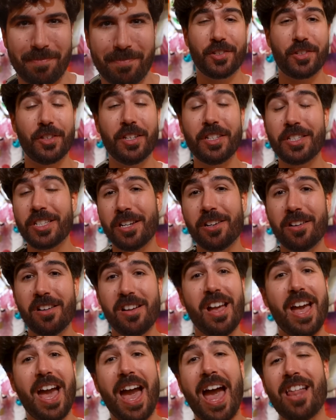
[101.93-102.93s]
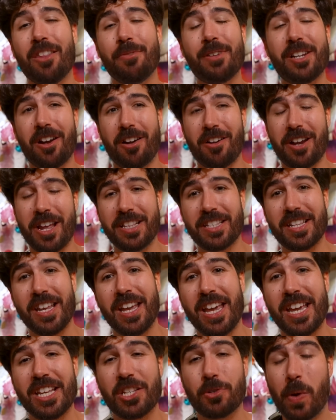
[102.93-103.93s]
So this year, Halloween Horror Nights
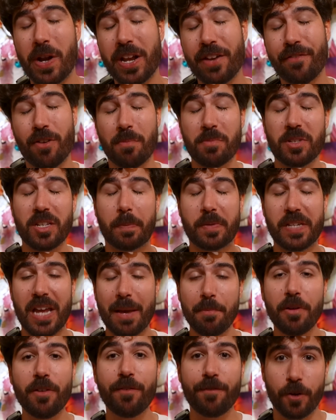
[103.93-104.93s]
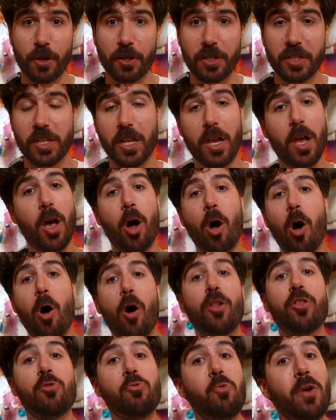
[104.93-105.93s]
is running from September 1st
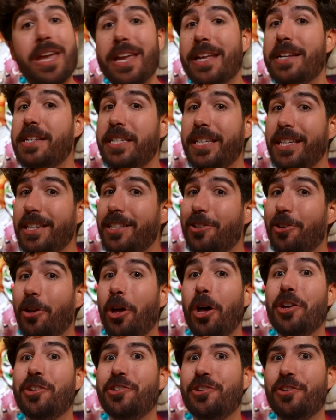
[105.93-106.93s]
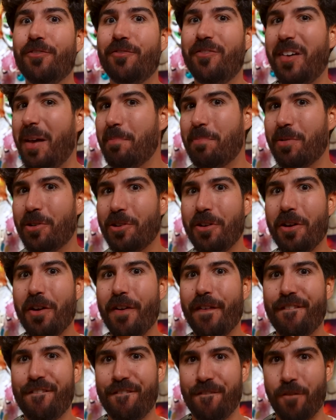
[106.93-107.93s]
all the way until November
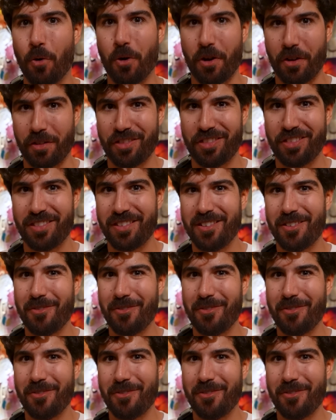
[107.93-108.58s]
4th.